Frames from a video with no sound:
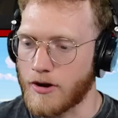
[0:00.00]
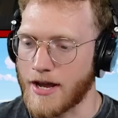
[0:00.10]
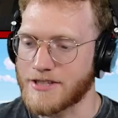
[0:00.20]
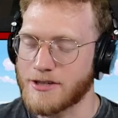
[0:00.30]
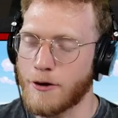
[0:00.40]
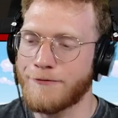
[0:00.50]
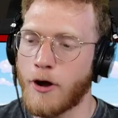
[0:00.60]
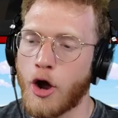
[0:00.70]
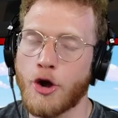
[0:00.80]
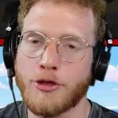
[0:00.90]
right, so
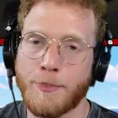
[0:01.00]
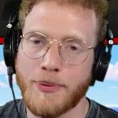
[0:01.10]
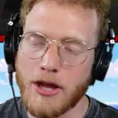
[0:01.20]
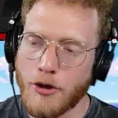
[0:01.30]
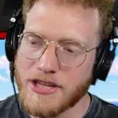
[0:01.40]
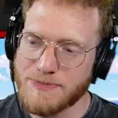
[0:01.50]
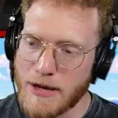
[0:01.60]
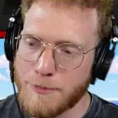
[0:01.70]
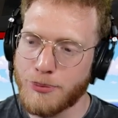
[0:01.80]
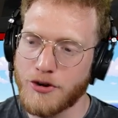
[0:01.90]
far the build has
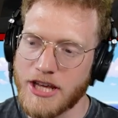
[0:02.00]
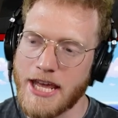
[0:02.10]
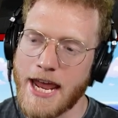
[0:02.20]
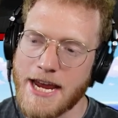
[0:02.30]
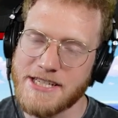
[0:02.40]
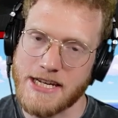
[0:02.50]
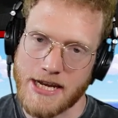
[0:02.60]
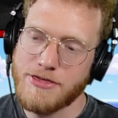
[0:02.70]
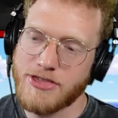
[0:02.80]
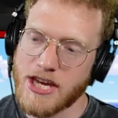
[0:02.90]
been pretty easy,
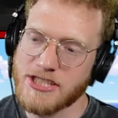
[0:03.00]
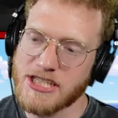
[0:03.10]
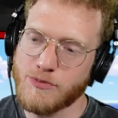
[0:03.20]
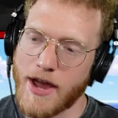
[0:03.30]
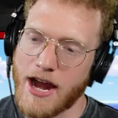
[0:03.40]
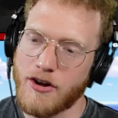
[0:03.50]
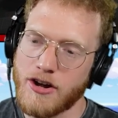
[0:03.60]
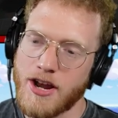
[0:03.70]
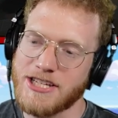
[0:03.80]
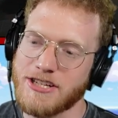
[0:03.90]
but this is where
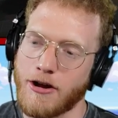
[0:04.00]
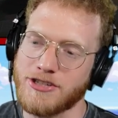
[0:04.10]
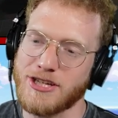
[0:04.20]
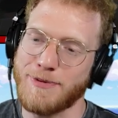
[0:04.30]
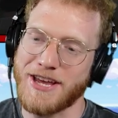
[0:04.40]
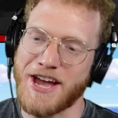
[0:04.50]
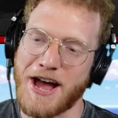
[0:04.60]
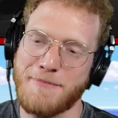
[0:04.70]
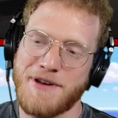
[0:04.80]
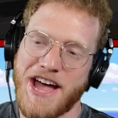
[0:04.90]
it starts to
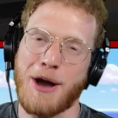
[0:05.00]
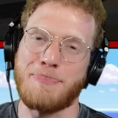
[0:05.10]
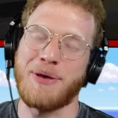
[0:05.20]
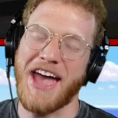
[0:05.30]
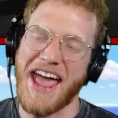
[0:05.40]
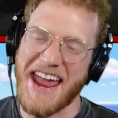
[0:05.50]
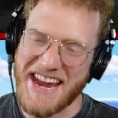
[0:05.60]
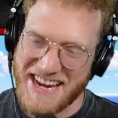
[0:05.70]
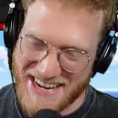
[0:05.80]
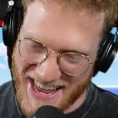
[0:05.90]
become a
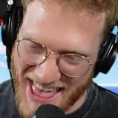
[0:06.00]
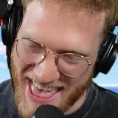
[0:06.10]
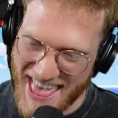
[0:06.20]
pain.